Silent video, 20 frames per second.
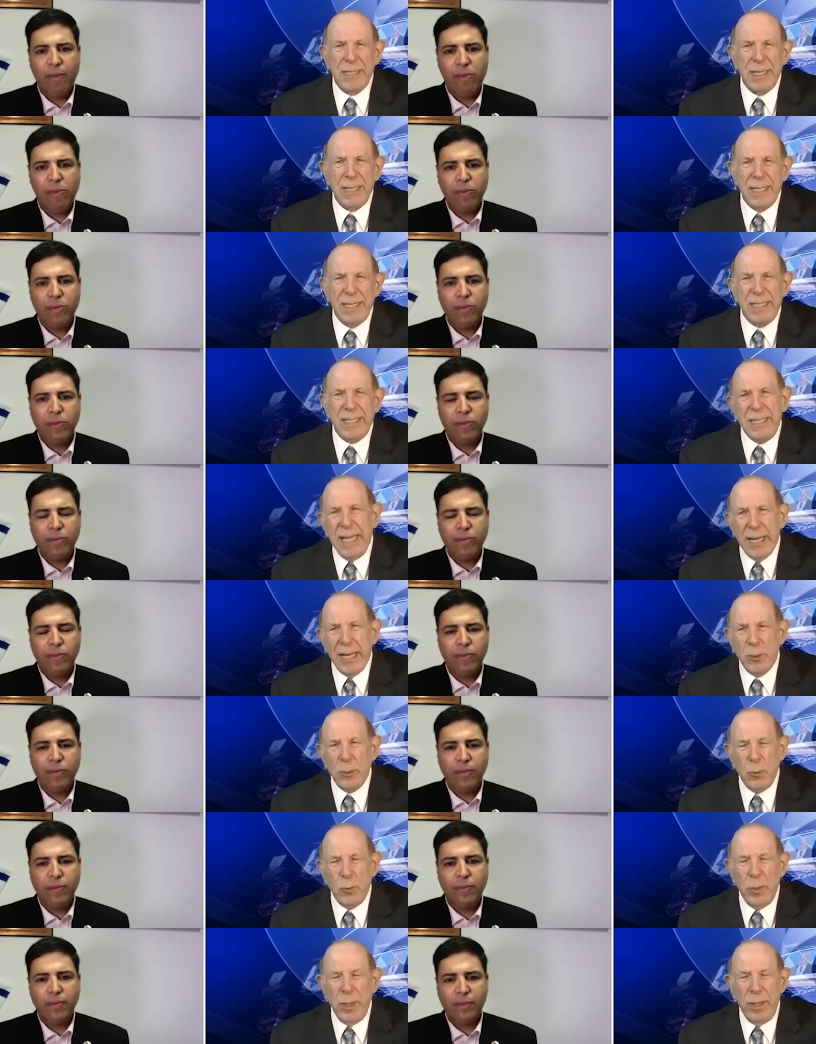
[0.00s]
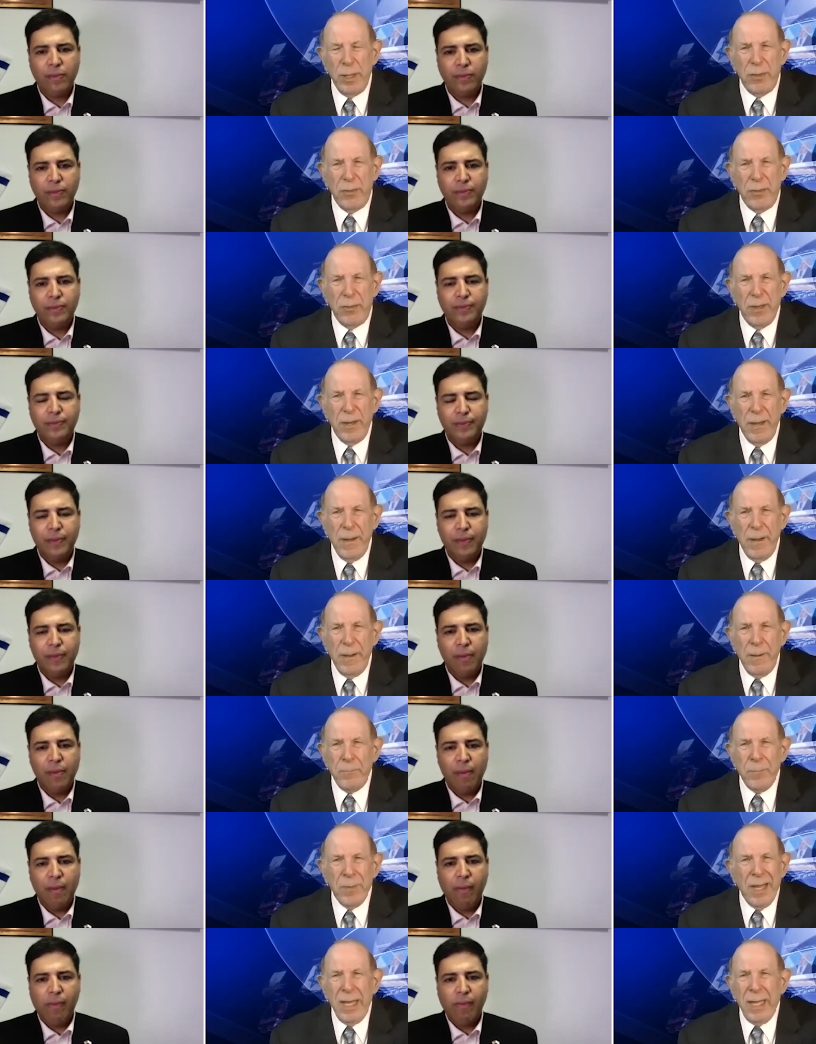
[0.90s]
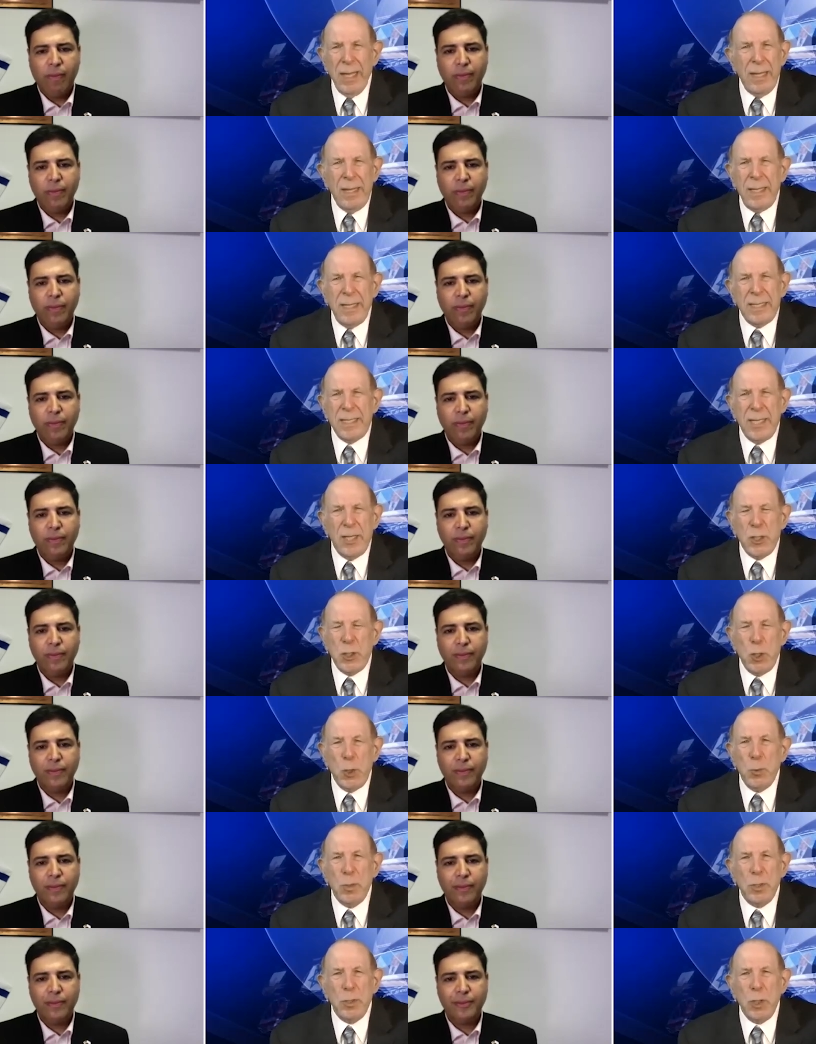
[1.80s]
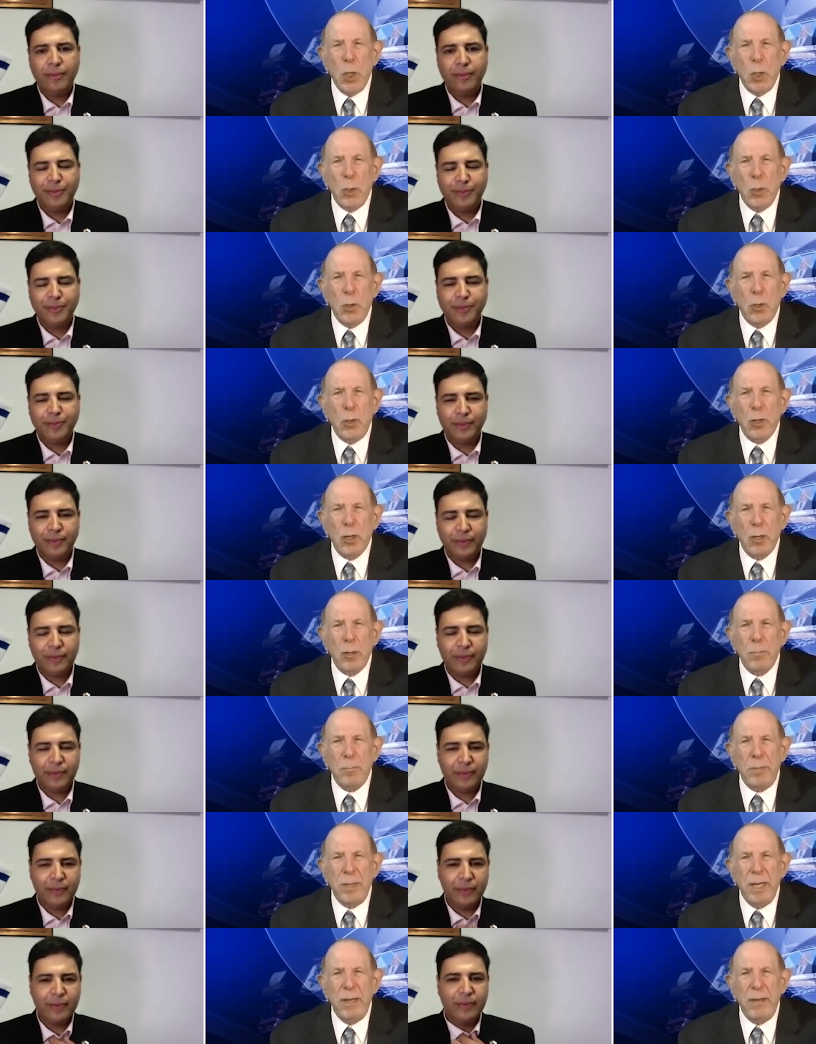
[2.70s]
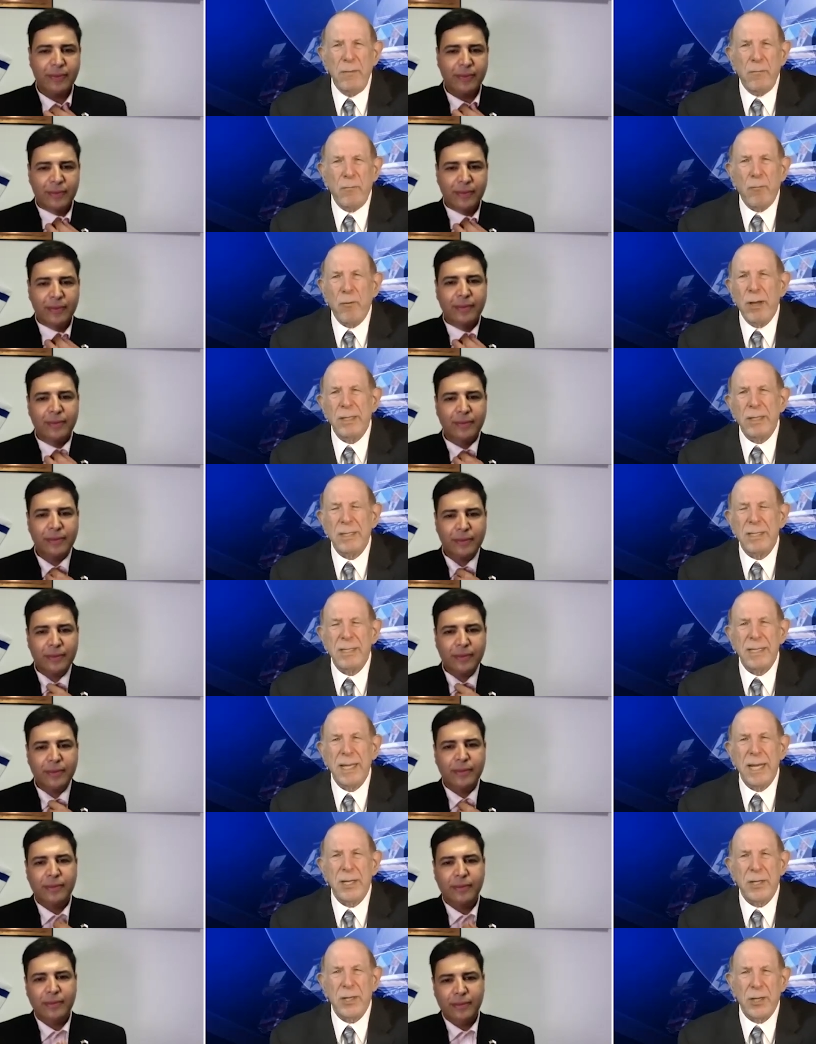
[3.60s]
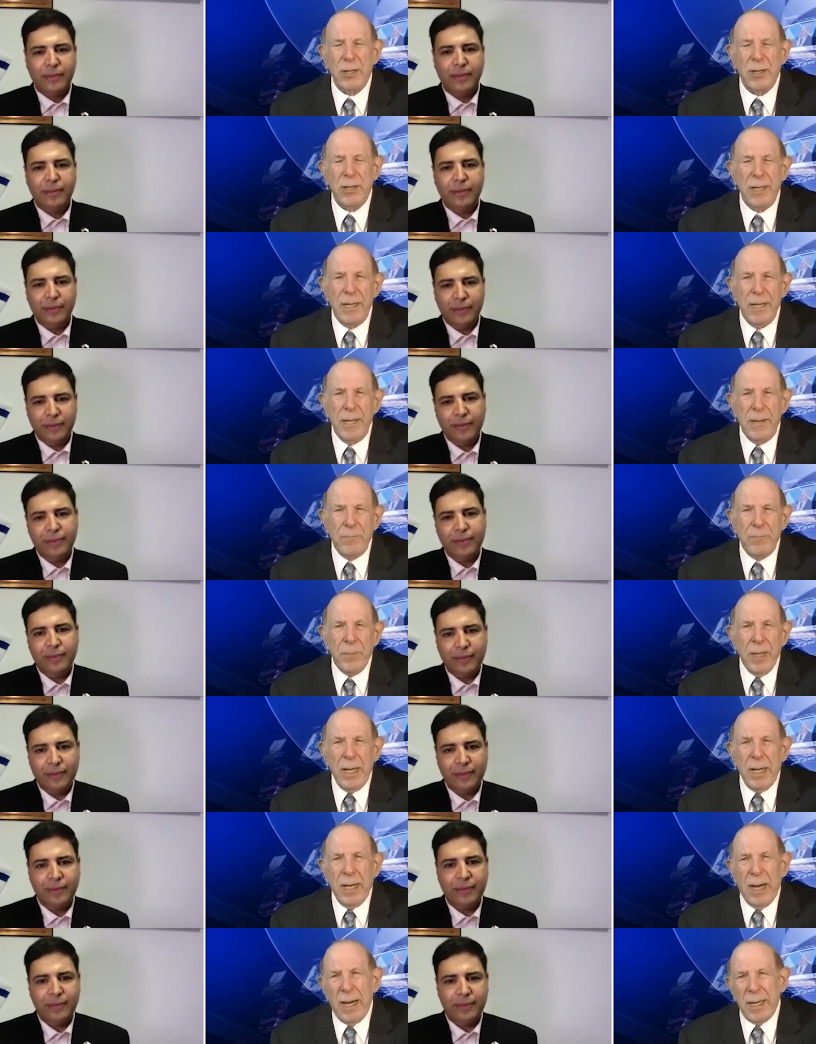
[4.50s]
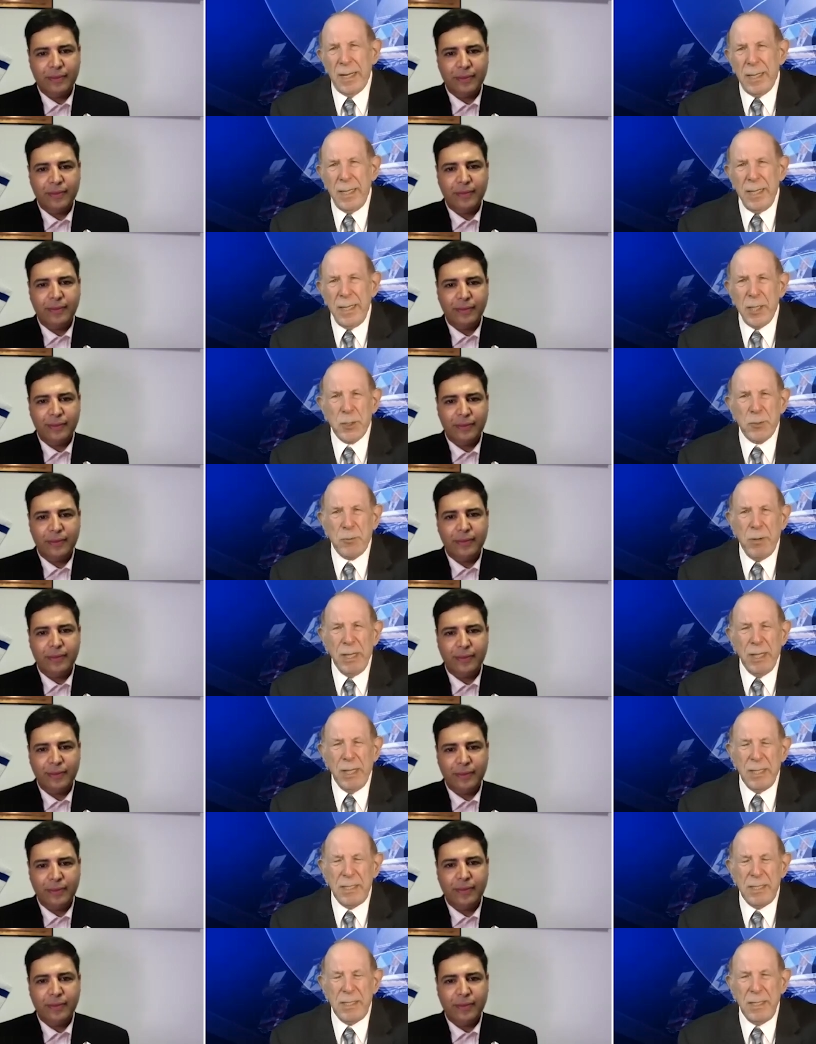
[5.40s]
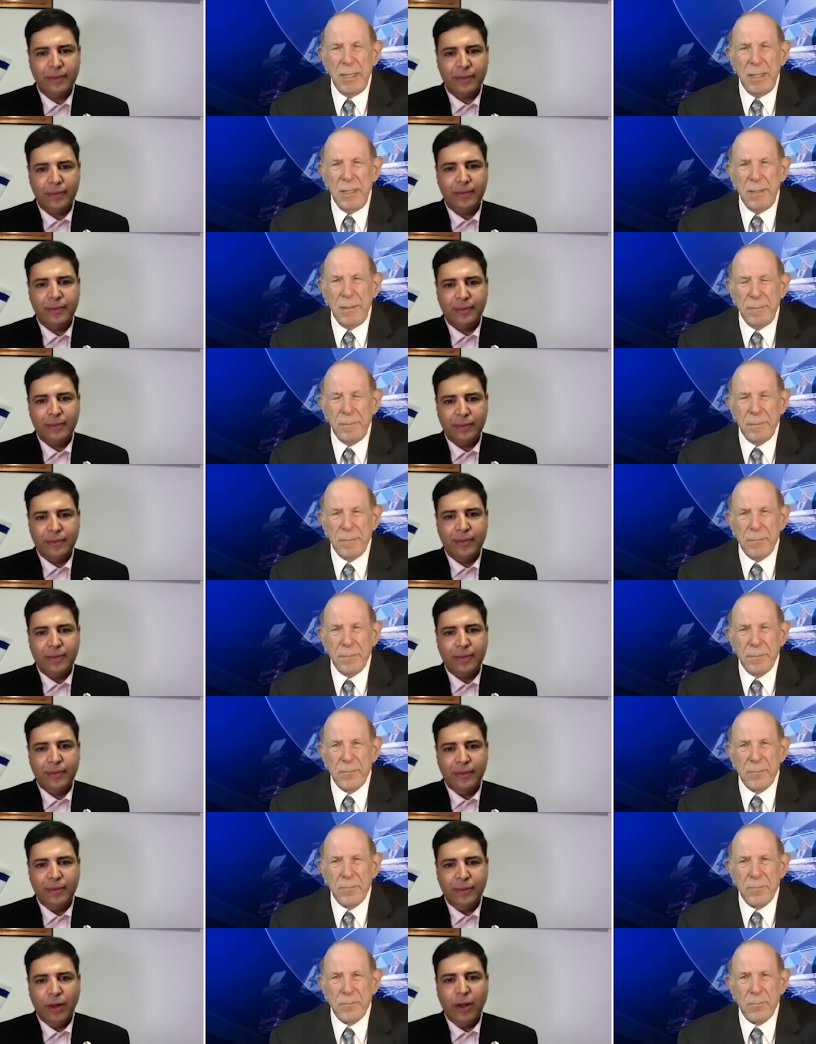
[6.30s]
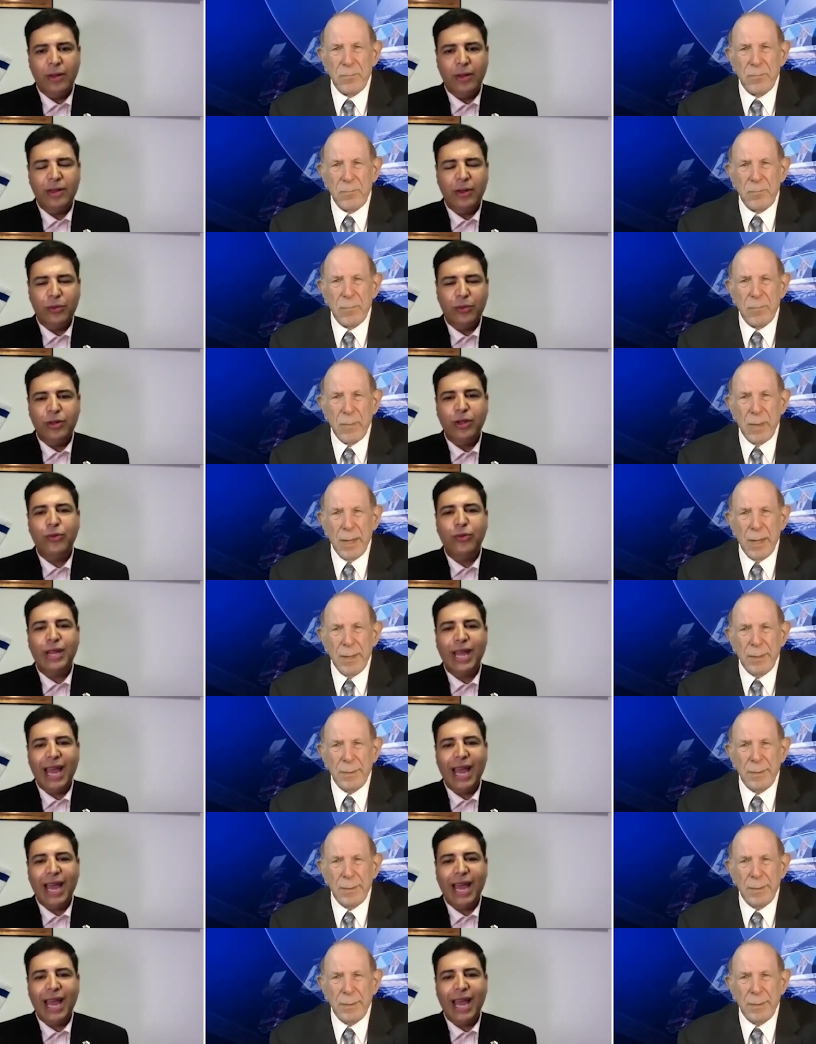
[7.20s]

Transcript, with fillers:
Speaker 1: is dealt with, this issue will no longer be front and center on the Israeli scene.
Speaker 2: No, the, the